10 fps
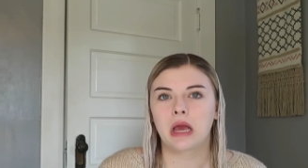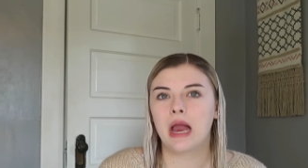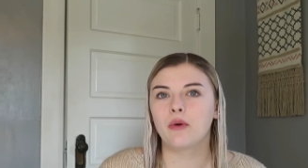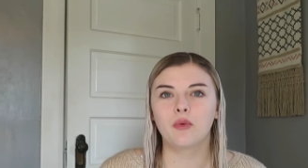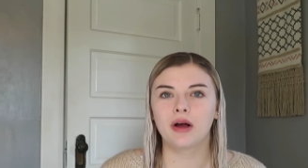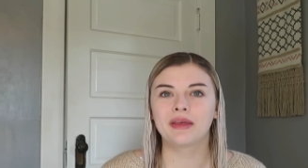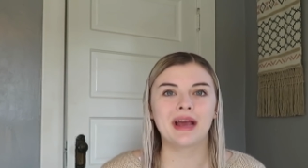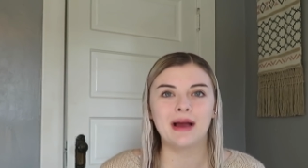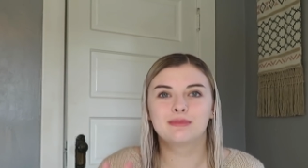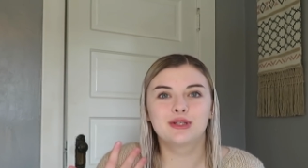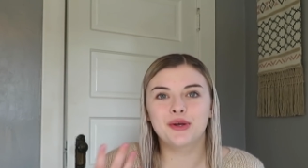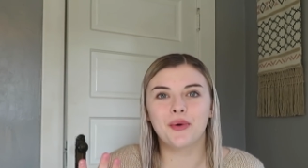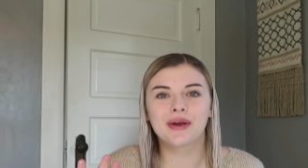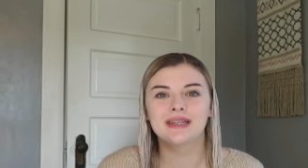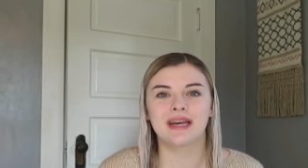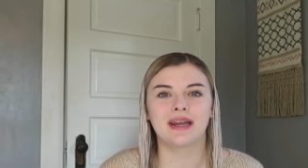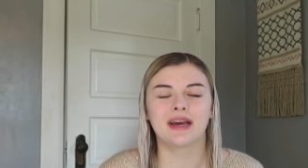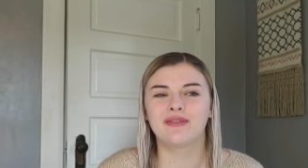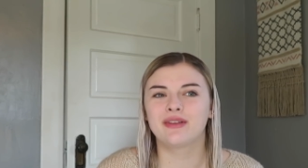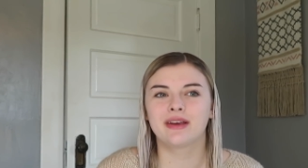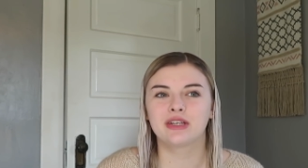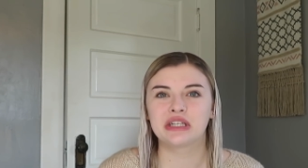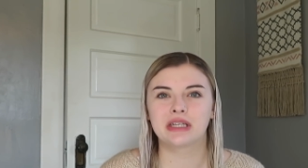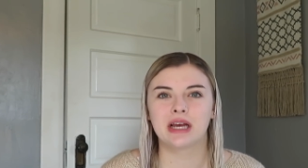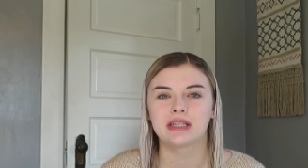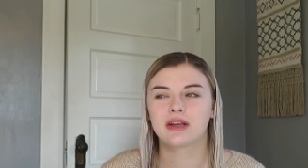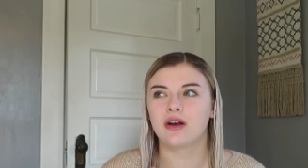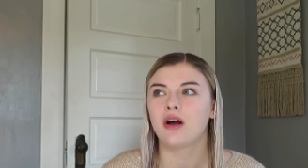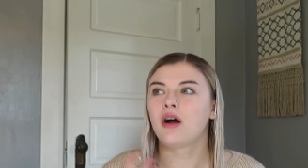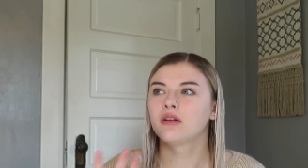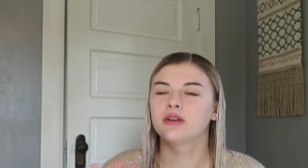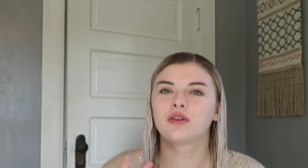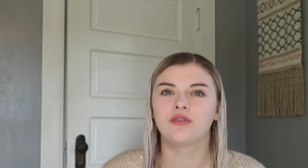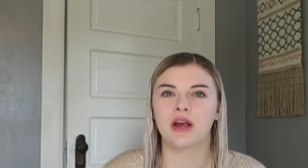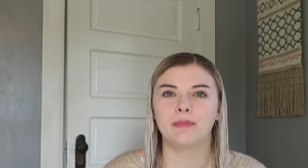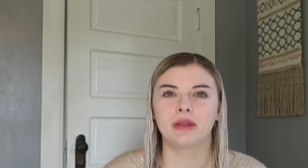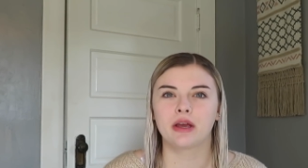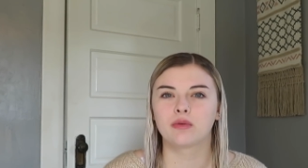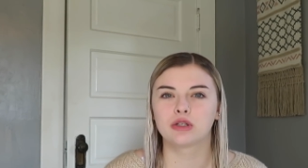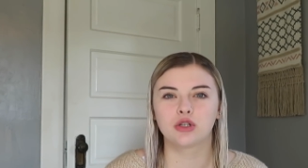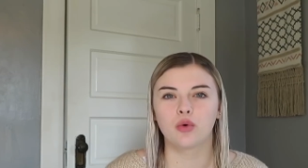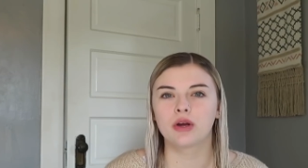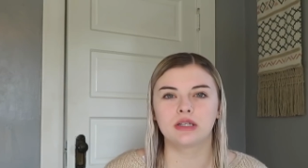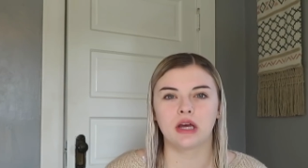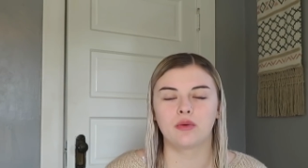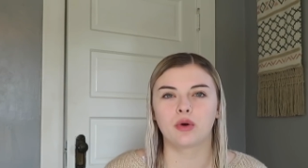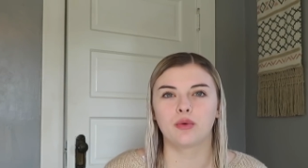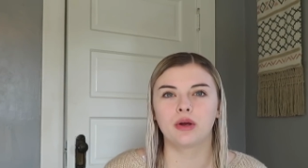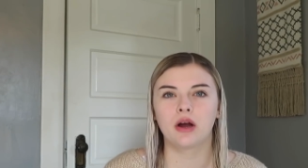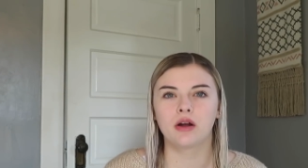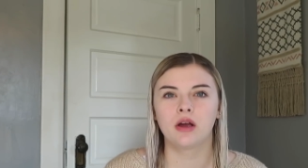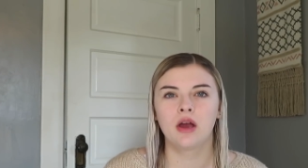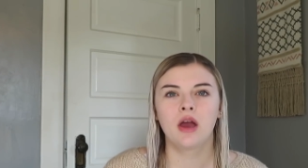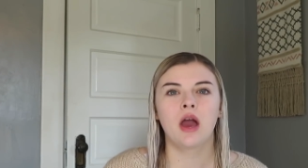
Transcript: I, I like, I'm so content. I feel like just as our little family, like, we're so content where we are.